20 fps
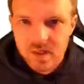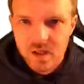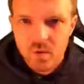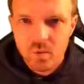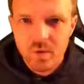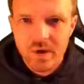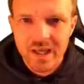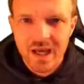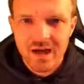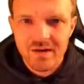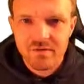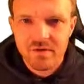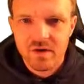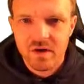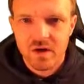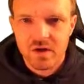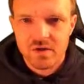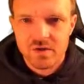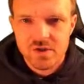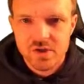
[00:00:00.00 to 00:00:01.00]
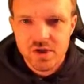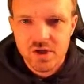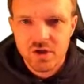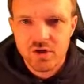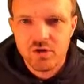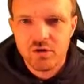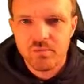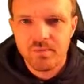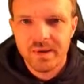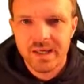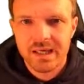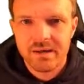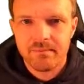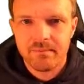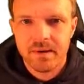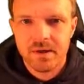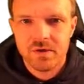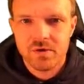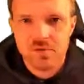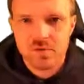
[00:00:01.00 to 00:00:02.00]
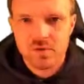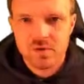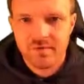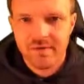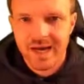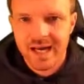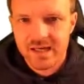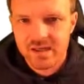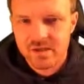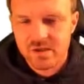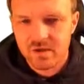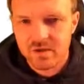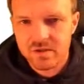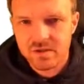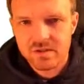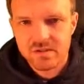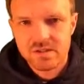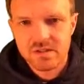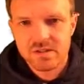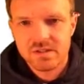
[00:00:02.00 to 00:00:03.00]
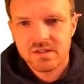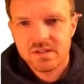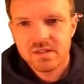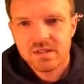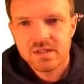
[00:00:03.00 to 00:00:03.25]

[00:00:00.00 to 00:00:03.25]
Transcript: We have got 2 big bundles of axons,